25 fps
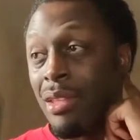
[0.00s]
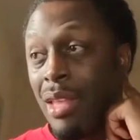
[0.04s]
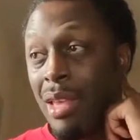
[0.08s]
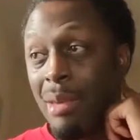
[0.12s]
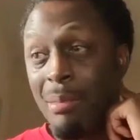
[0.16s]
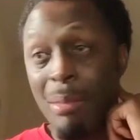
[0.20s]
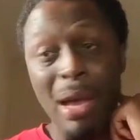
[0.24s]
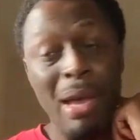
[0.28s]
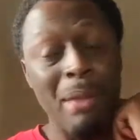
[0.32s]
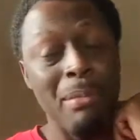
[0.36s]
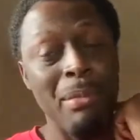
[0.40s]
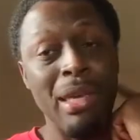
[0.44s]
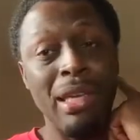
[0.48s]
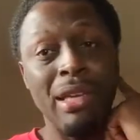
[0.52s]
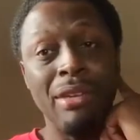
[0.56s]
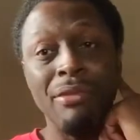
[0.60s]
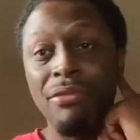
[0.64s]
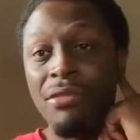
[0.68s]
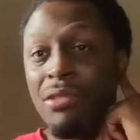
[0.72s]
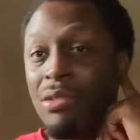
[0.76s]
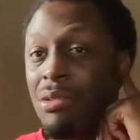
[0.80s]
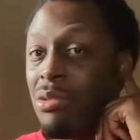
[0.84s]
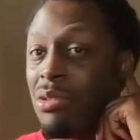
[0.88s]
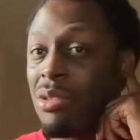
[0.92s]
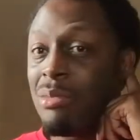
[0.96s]
They might be
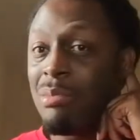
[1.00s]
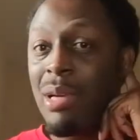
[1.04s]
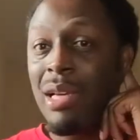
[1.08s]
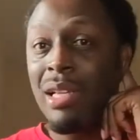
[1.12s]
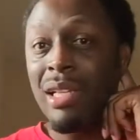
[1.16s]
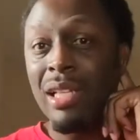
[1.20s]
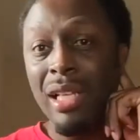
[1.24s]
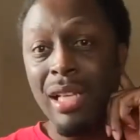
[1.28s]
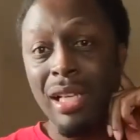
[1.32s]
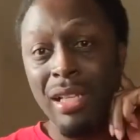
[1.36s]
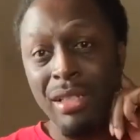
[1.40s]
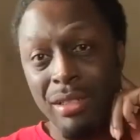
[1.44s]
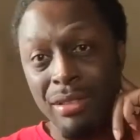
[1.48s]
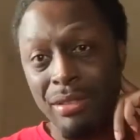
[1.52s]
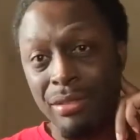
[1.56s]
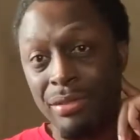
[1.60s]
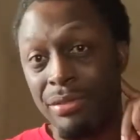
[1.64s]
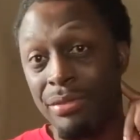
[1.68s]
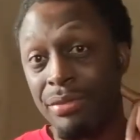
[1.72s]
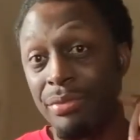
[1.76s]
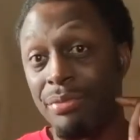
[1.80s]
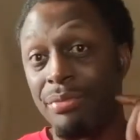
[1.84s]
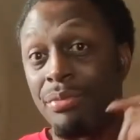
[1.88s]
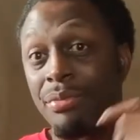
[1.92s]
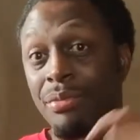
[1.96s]
confused about love.
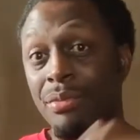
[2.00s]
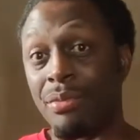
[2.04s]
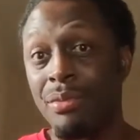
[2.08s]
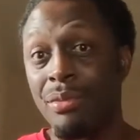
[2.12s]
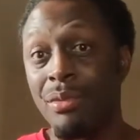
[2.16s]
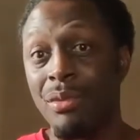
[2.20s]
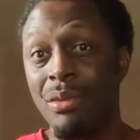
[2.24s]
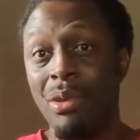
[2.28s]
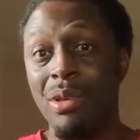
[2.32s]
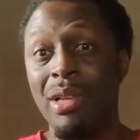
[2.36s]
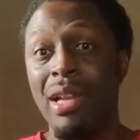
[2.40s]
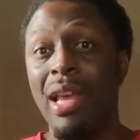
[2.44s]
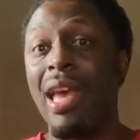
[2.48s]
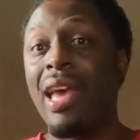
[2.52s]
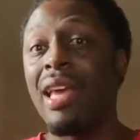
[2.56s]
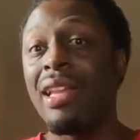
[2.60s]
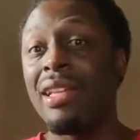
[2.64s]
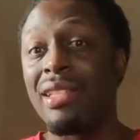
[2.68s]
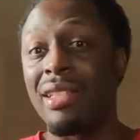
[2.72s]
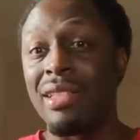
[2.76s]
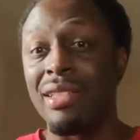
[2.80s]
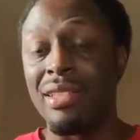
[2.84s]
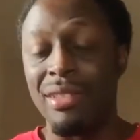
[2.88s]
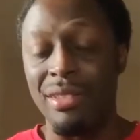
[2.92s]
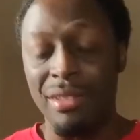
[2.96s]
Well, that
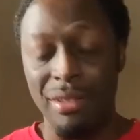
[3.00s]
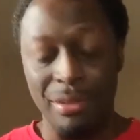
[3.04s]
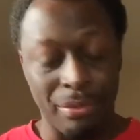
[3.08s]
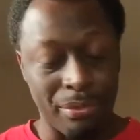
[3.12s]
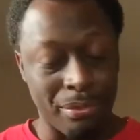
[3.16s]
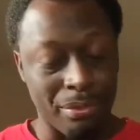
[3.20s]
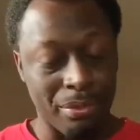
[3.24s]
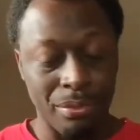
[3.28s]
is.